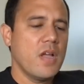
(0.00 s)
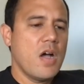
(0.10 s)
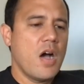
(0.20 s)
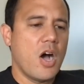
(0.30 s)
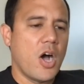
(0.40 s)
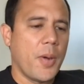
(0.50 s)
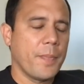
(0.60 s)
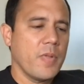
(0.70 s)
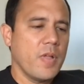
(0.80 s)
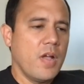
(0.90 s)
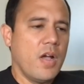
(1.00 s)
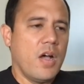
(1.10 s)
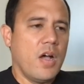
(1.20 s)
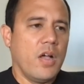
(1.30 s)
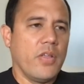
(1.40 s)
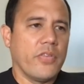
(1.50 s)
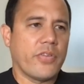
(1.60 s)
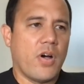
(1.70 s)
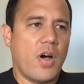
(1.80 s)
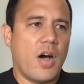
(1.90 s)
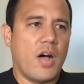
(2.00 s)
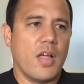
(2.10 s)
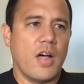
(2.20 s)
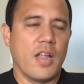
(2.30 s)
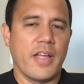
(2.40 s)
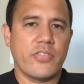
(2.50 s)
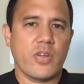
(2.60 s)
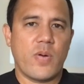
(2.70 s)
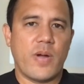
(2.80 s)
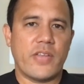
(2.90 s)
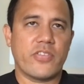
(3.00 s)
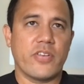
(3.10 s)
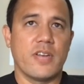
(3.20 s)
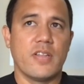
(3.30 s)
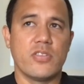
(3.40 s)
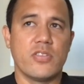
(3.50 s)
So I'll answer the question.